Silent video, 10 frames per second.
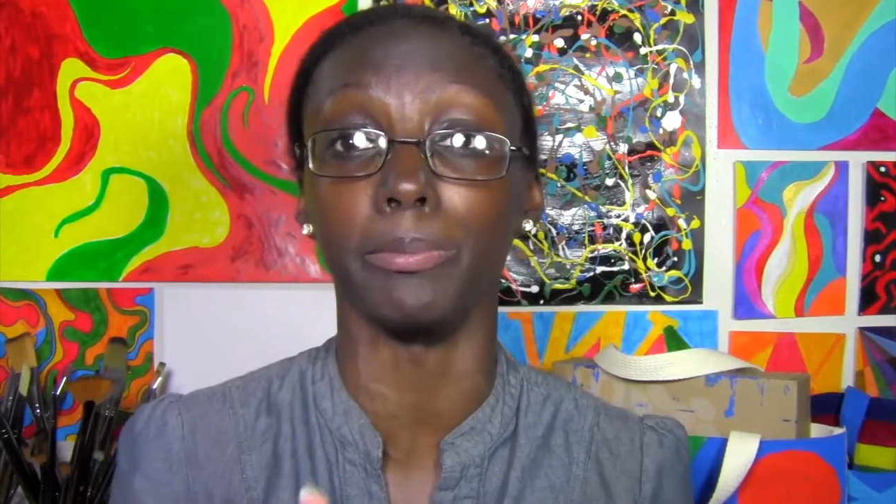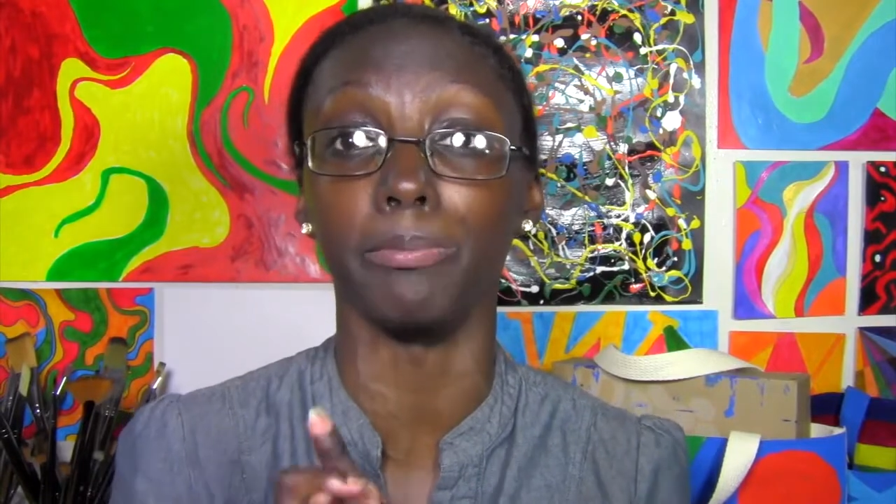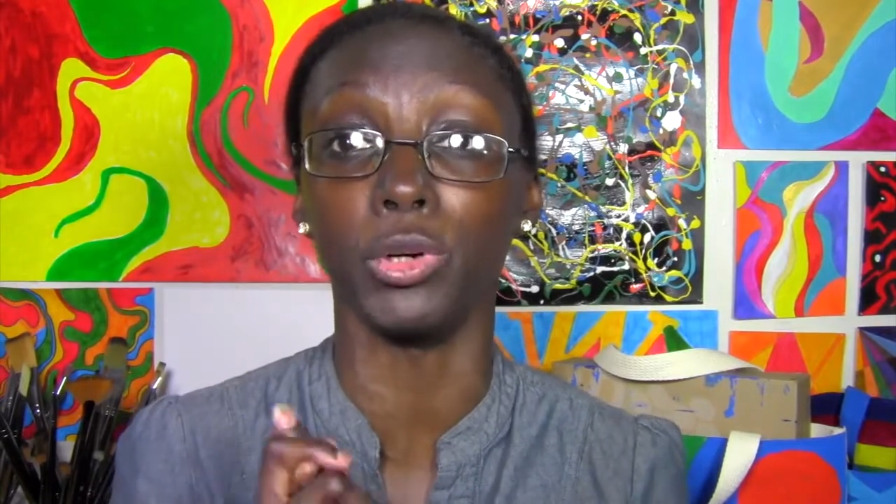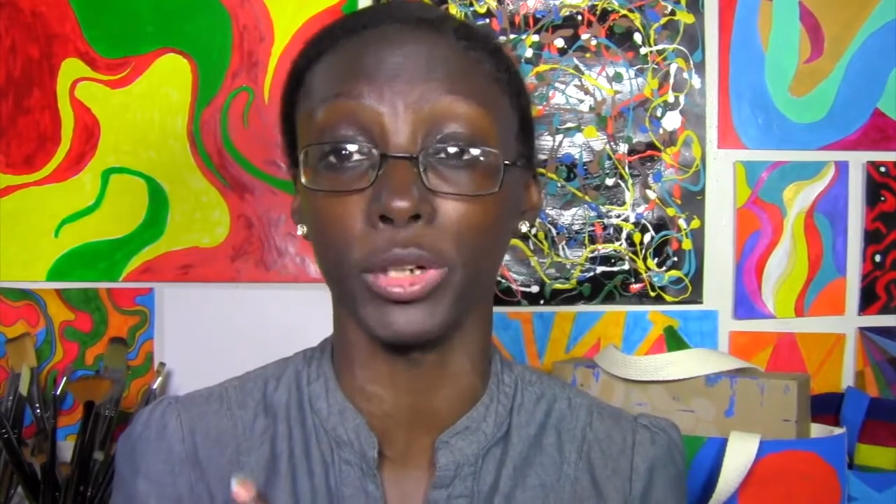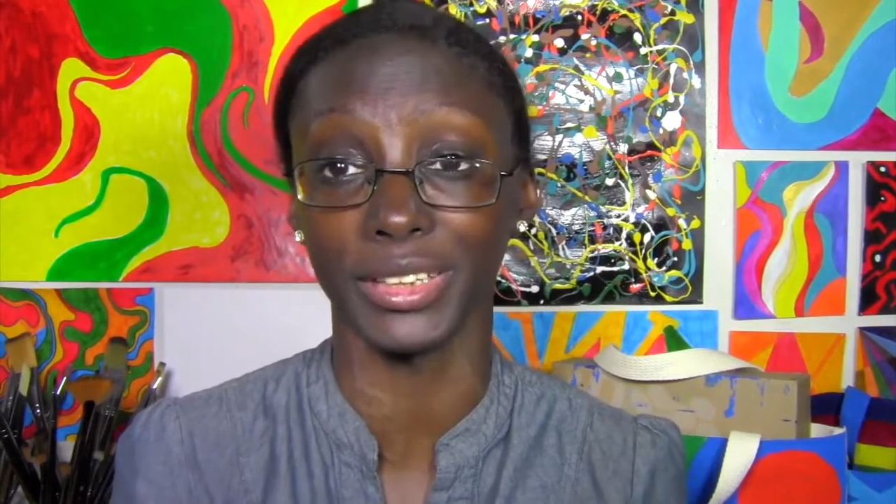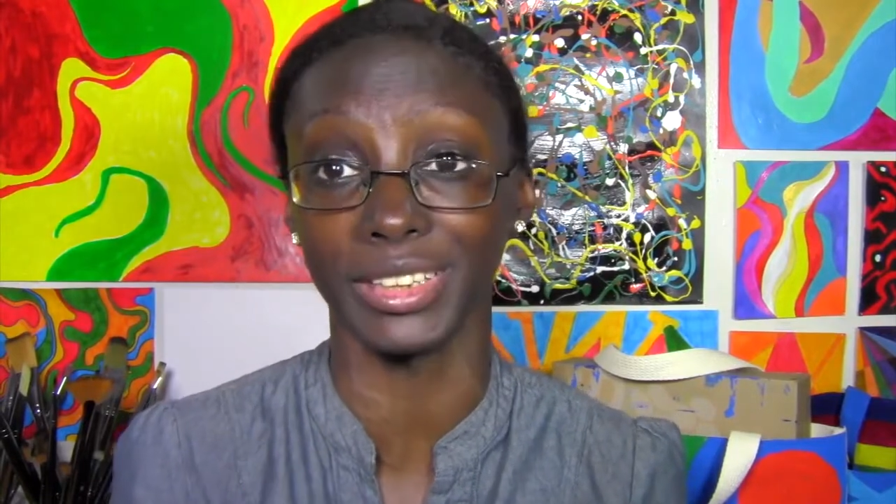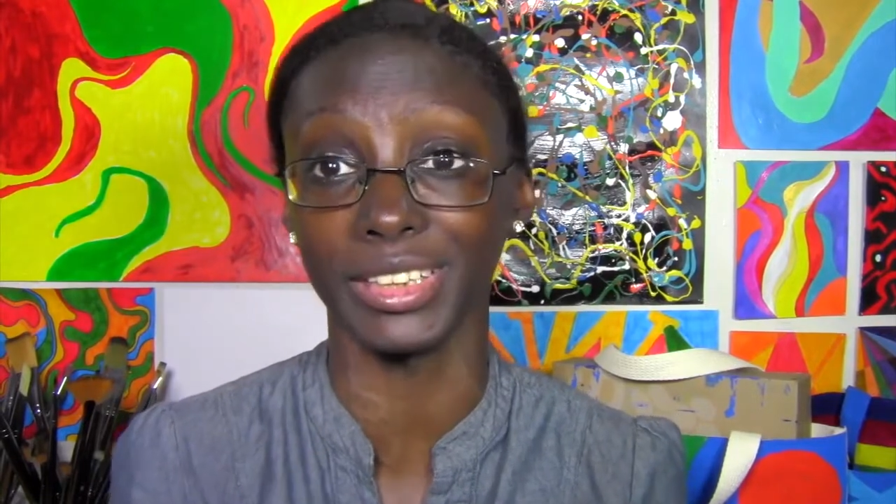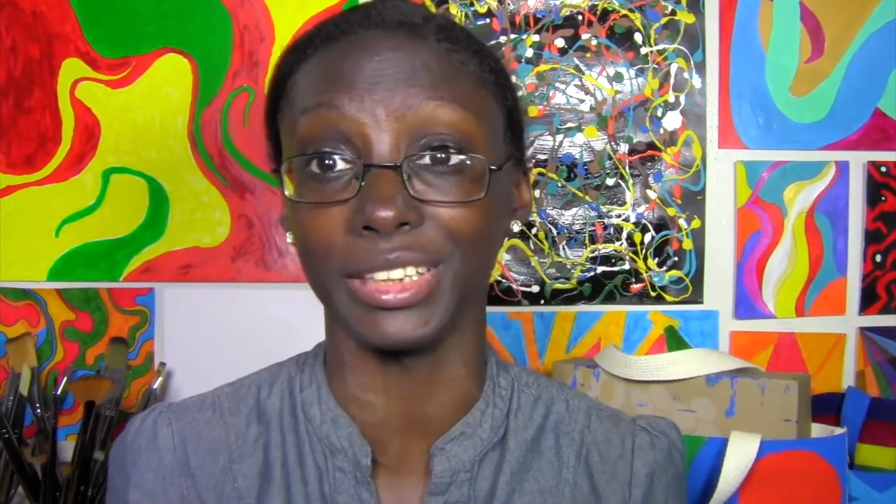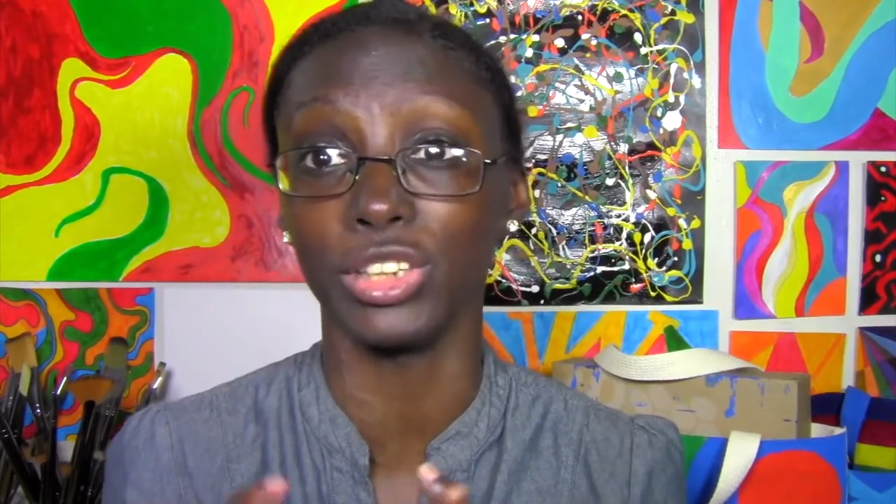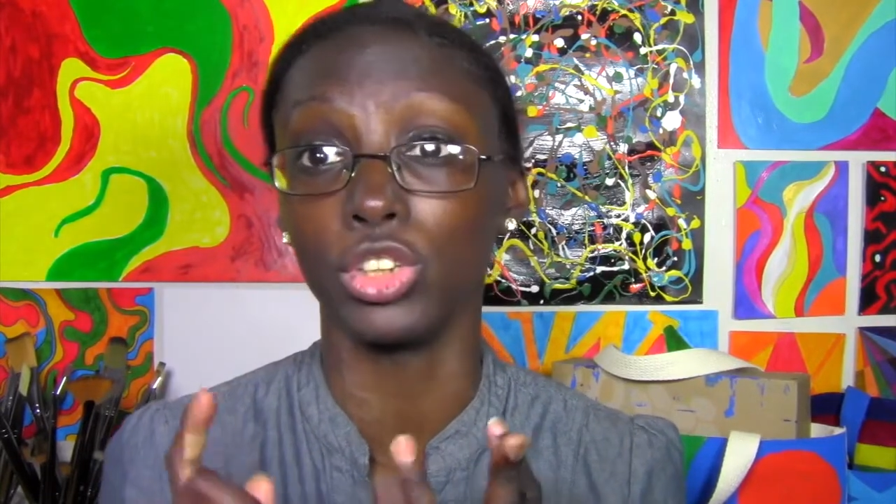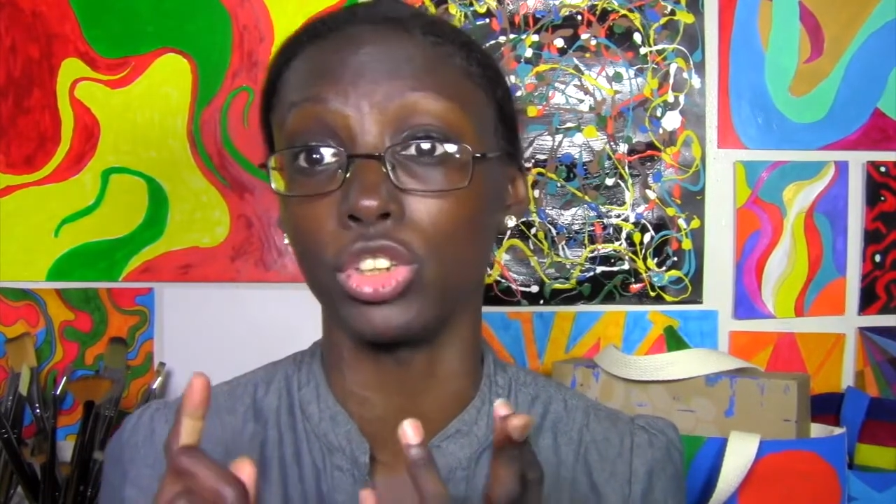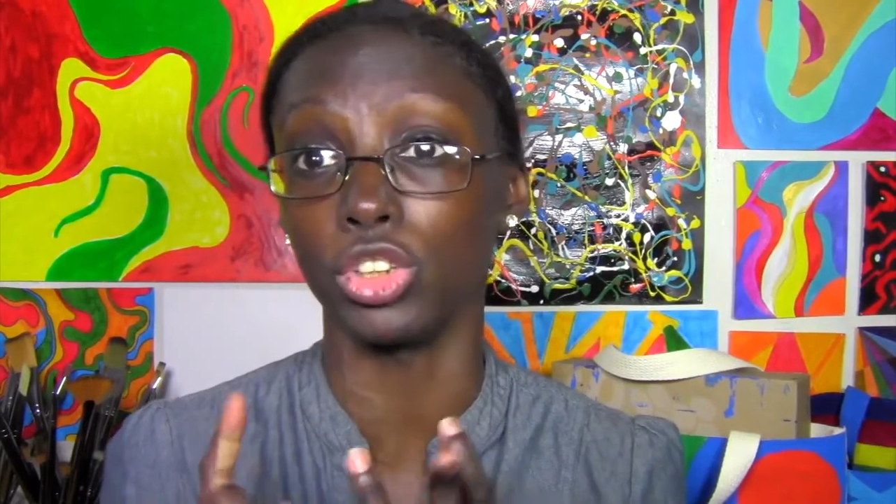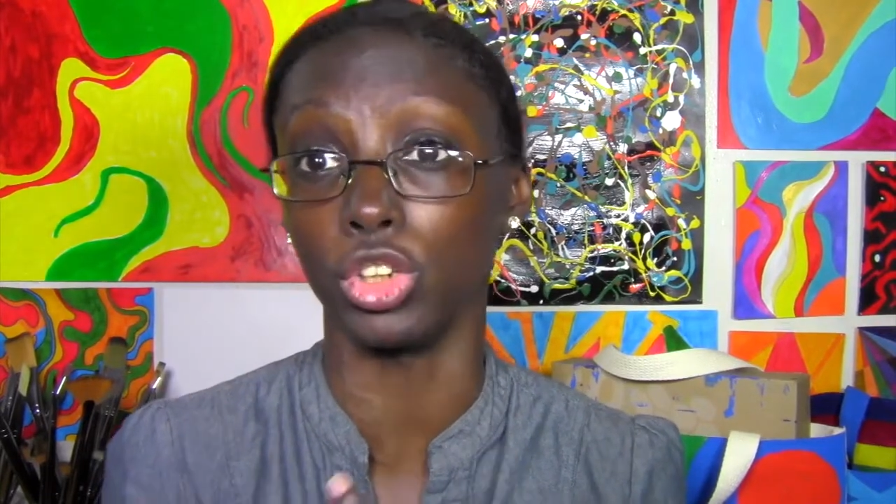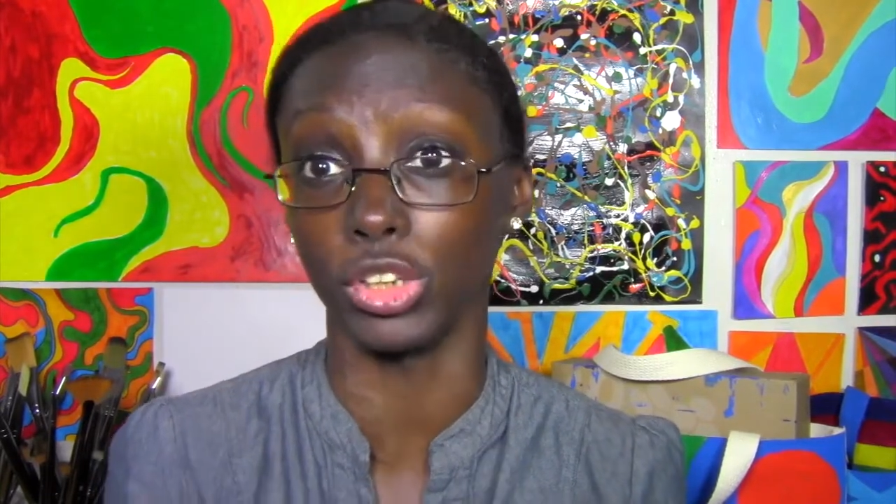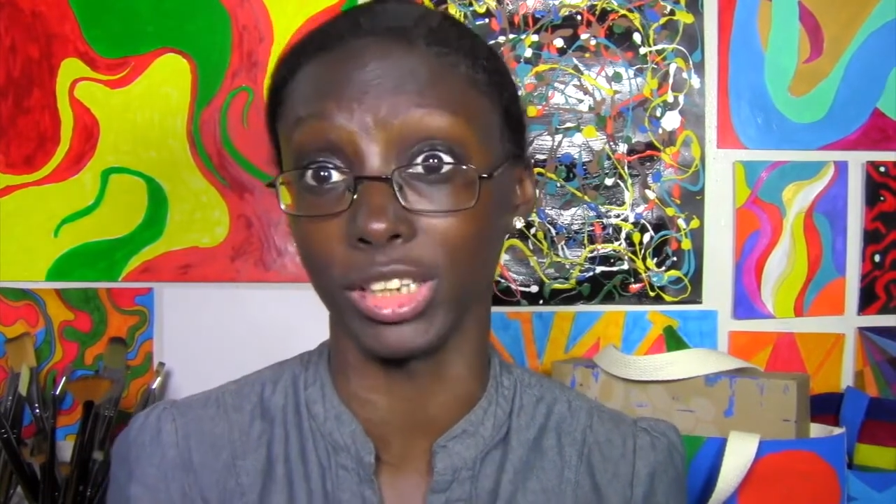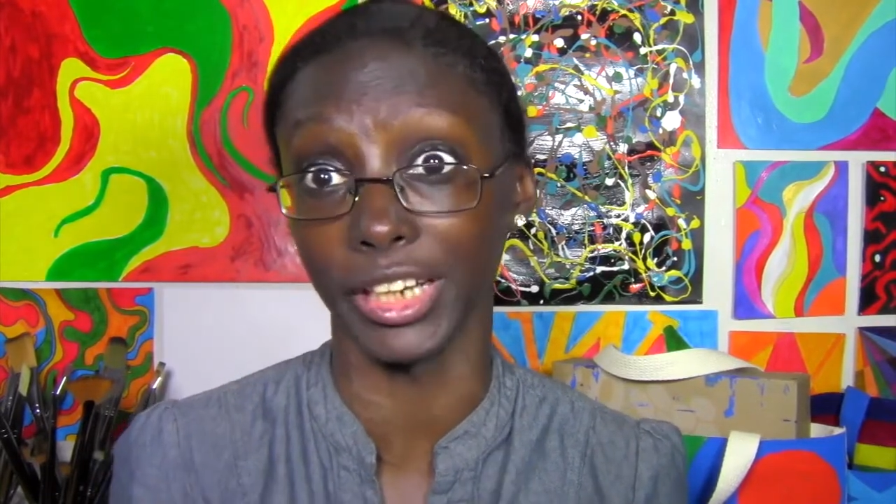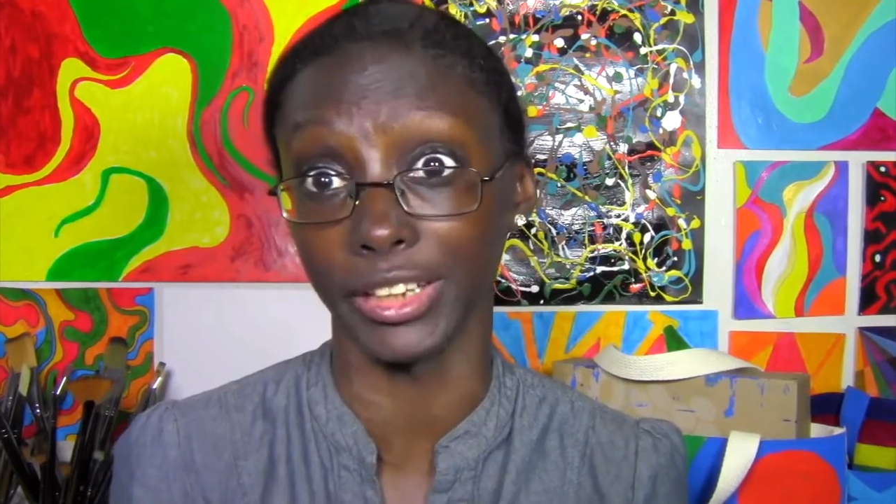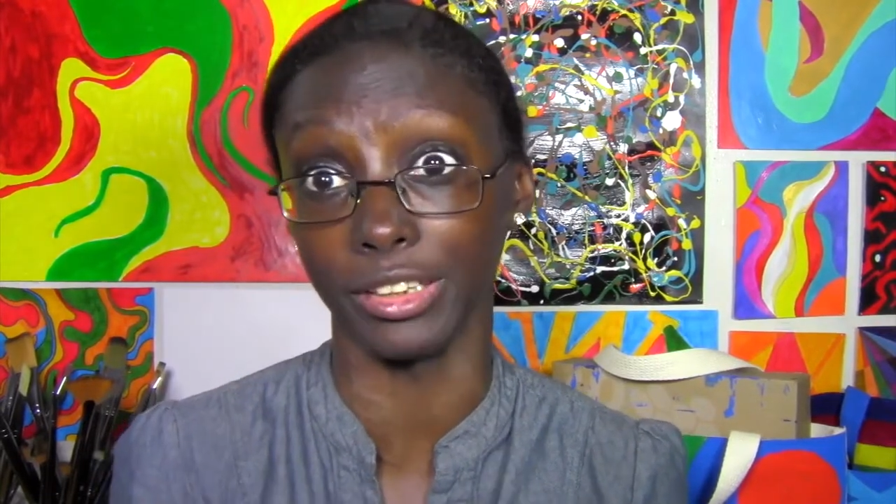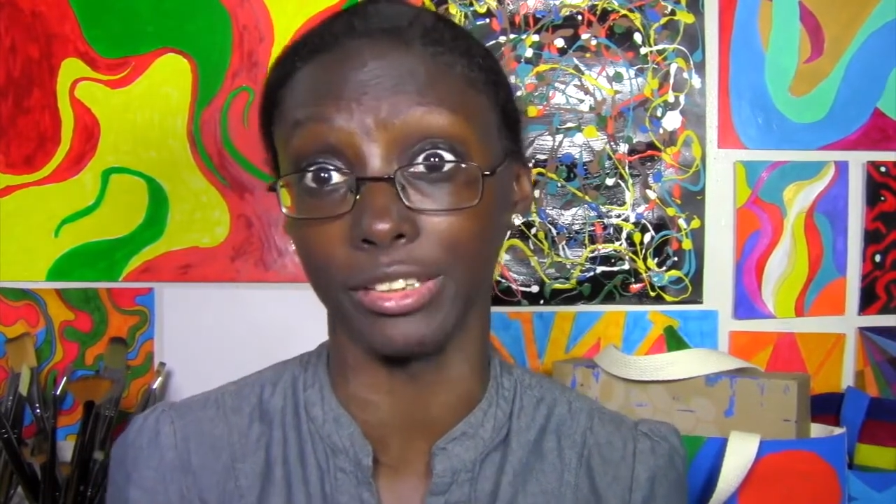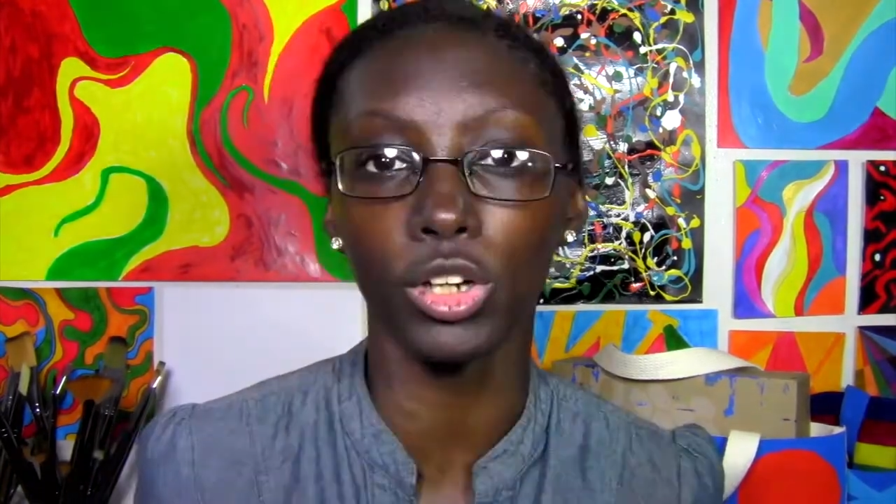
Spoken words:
importantly, good lighting.